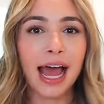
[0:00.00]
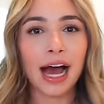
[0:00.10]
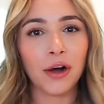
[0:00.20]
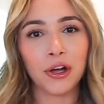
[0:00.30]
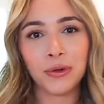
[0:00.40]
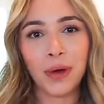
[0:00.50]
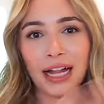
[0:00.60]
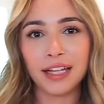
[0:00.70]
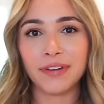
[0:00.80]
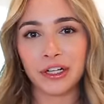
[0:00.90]
How can you
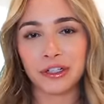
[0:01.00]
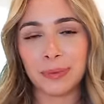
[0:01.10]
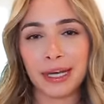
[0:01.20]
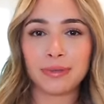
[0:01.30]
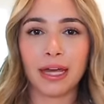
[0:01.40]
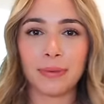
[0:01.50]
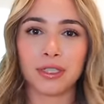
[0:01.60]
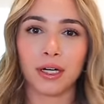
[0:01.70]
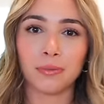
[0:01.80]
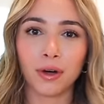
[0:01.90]
elevate your space with
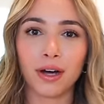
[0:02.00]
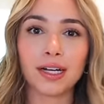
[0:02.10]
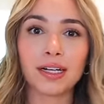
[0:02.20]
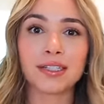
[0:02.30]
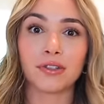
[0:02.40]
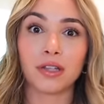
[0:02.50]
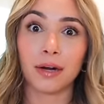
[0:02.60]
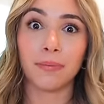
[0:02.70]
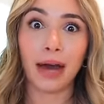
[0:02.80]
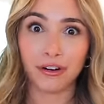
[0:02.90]
Amazon products? There's a
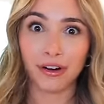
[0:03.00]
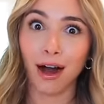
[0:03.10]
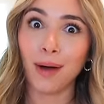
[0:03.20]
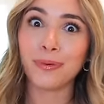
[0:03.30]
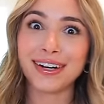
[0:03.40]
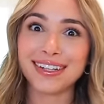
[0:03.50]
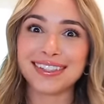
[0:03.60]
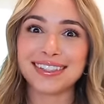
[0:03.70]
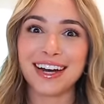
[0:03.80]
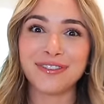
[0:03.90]
lot of battery
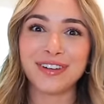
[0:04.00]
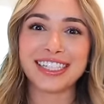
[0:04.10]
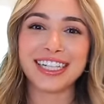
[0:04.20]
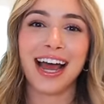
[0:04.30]
operated stuff, which